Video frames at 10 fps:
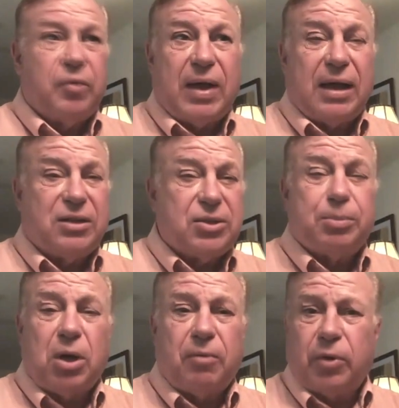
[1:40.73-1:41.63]
provide
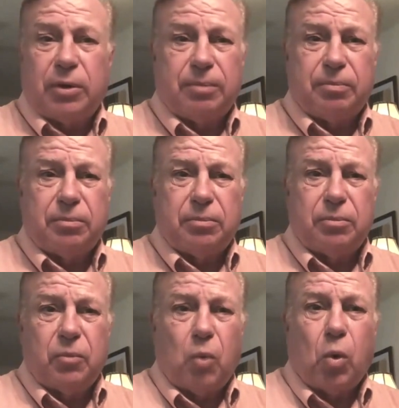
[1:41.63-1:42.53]
some comfort
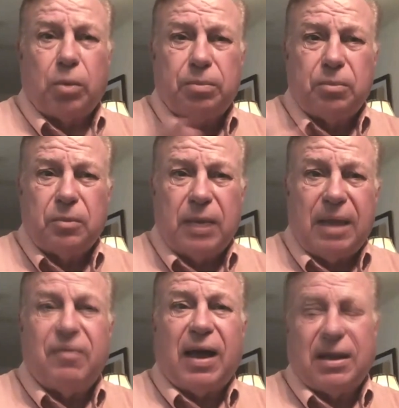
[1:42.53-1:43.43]
or
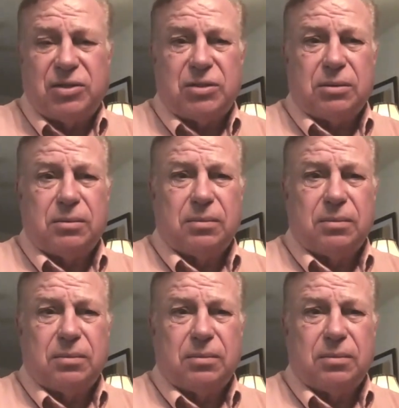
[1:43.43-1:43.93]
advice.